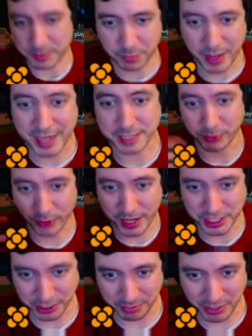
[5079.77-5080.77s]

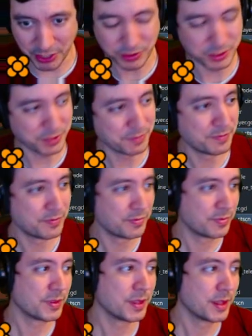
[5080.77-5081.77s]
exploration mode.
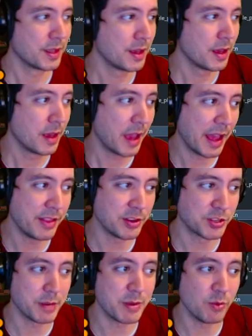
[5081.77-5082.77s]
And there's
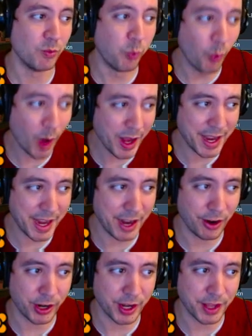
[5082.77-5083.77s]
going to be one
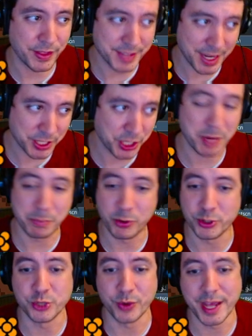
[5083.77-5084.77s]
area that's actually going to
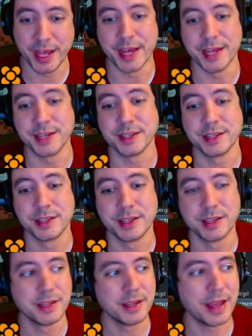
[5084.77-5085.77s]
push you ahead,
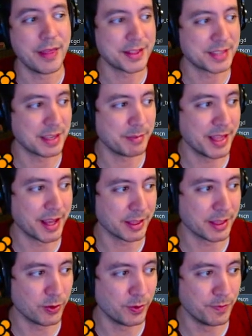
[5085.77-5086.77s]
and that's going to be like a
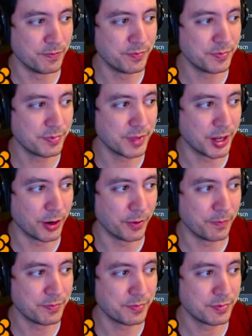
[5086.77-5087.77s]
little,
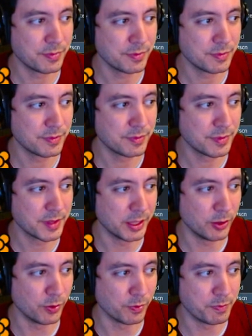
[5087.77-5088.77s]
a
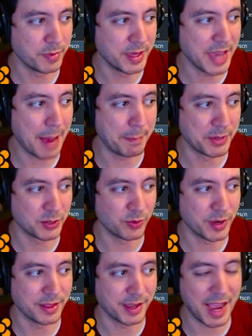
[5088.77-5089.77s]
little gap
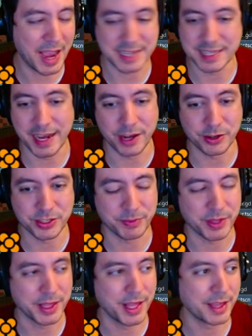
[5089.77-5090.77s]
between the cacti or
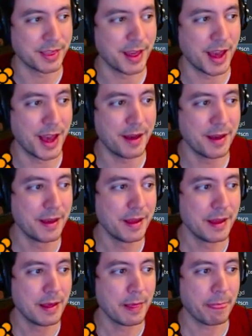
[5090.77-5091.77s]
something like that.
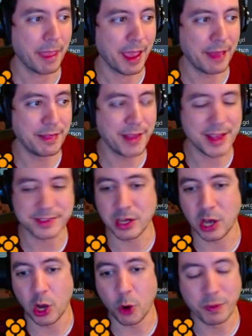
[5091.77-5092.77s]
And then that's
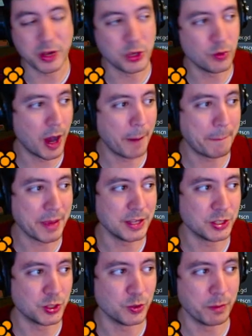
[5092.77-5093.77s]
going to open you up
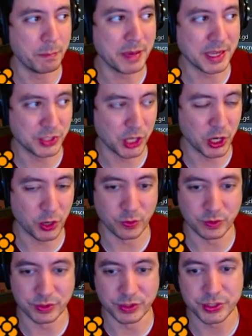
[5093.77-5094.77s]
into the big
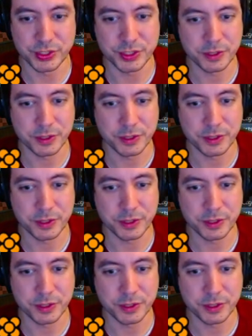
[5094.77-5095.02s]
zones.